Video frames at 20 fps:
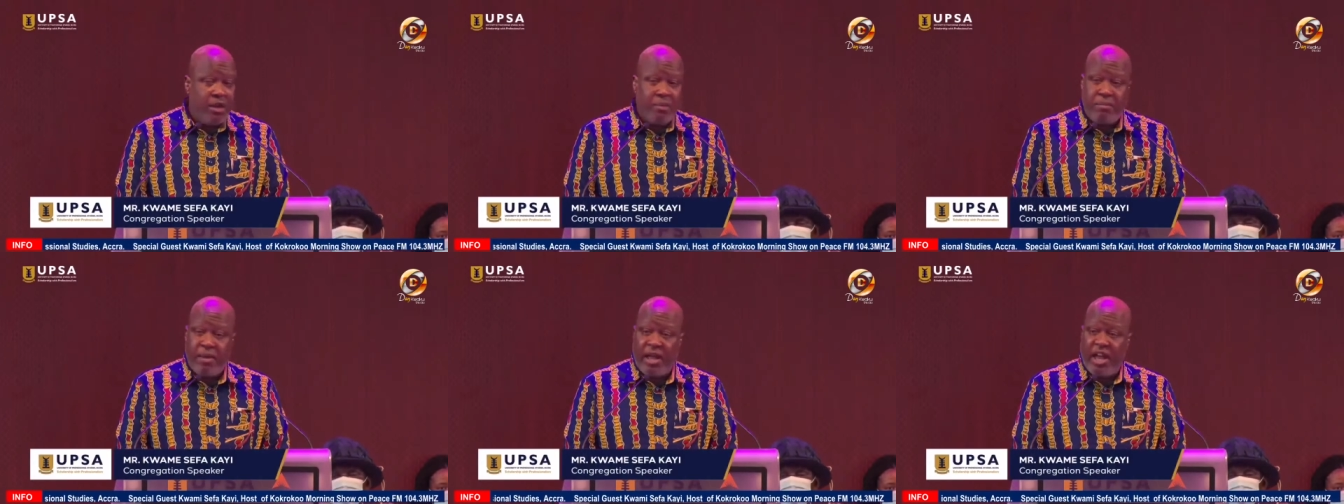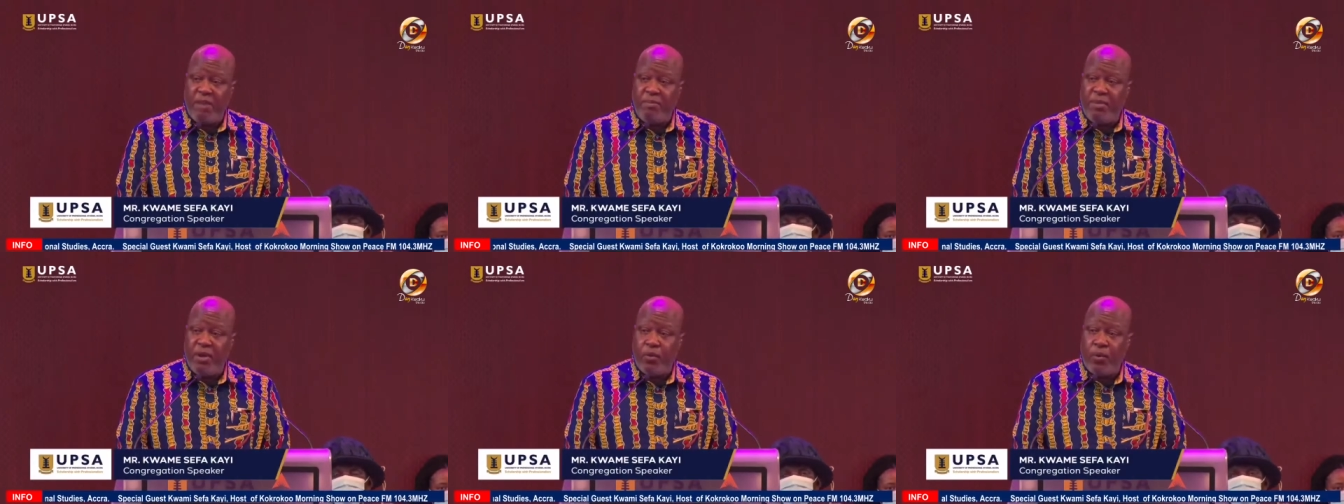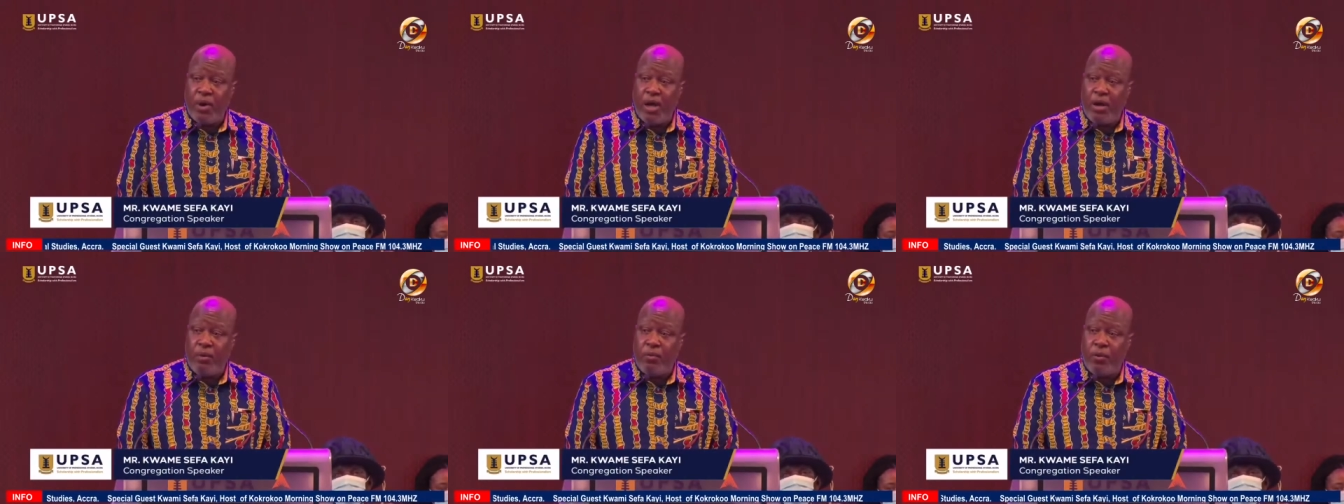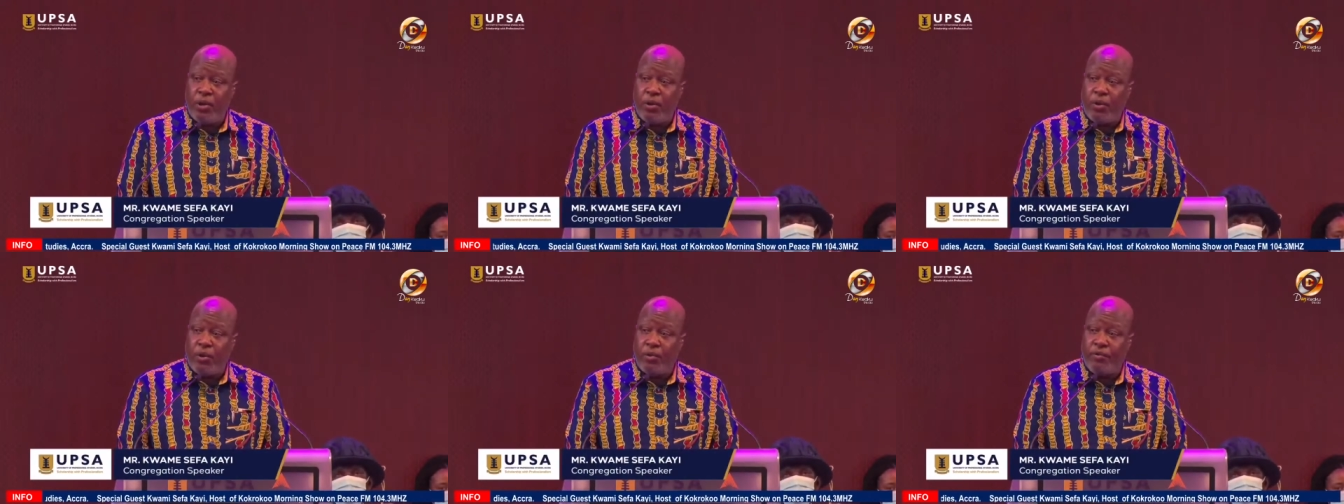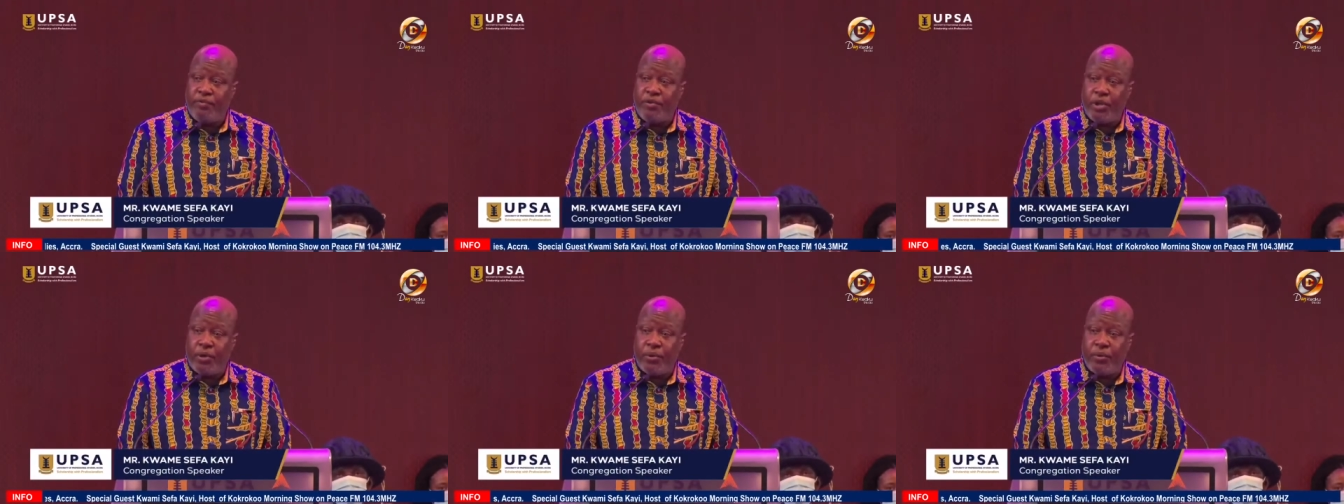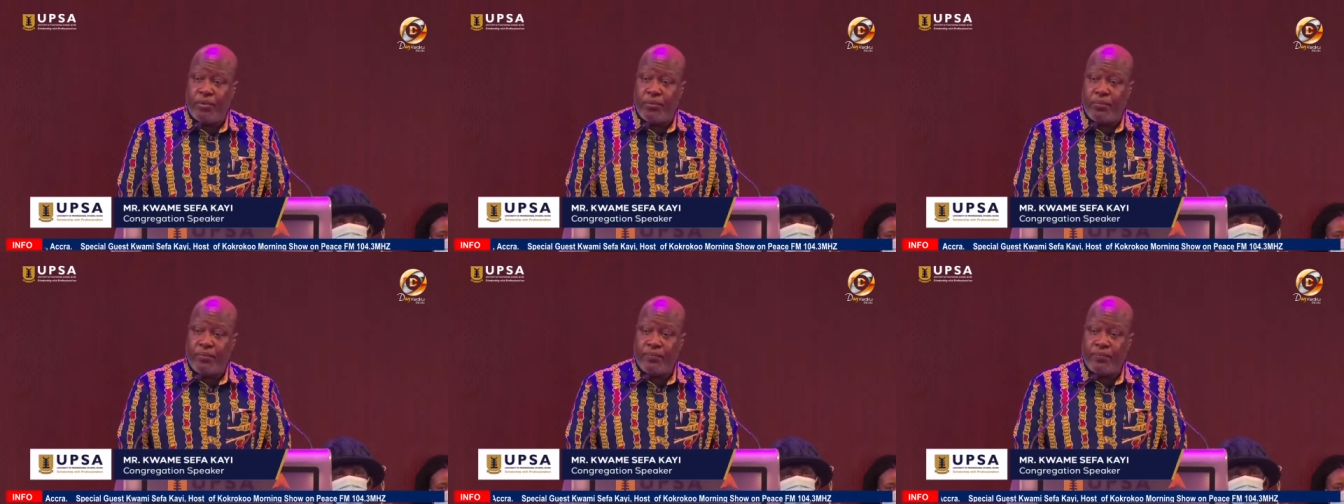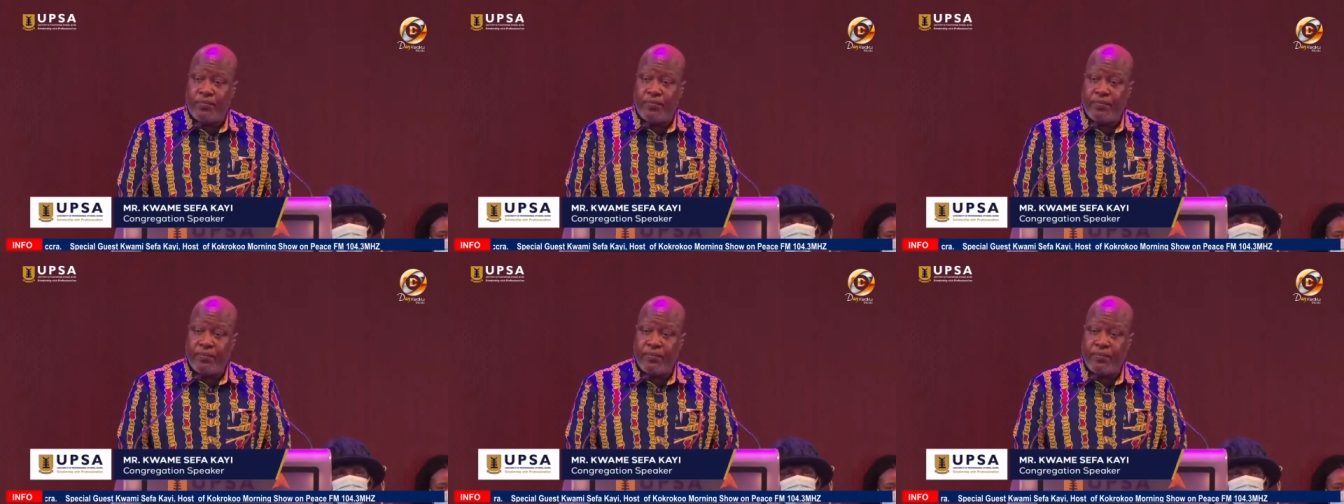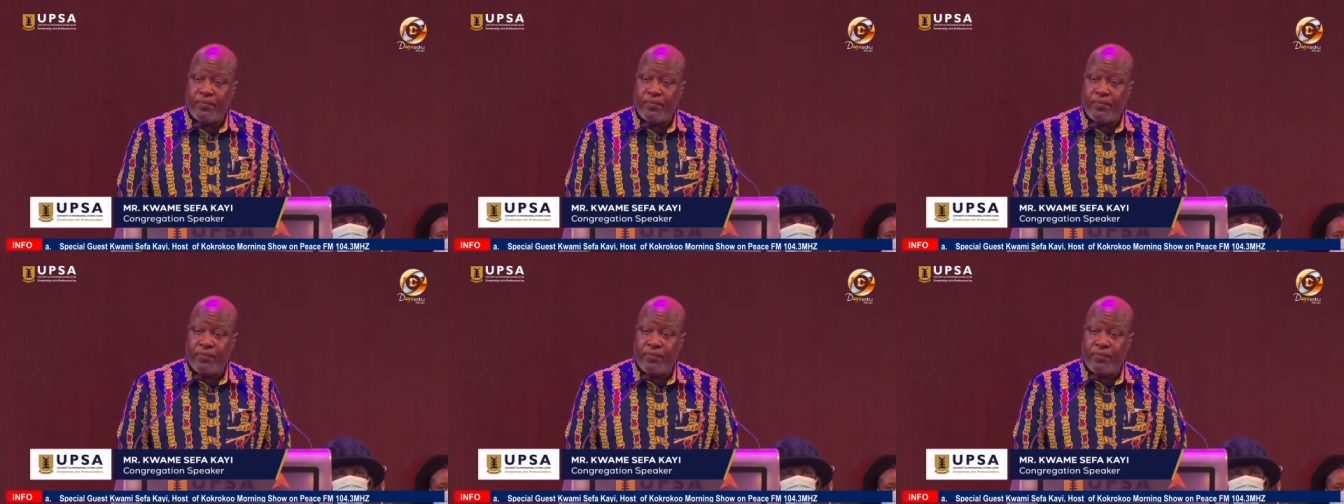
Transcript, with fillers: May it be well with all of you.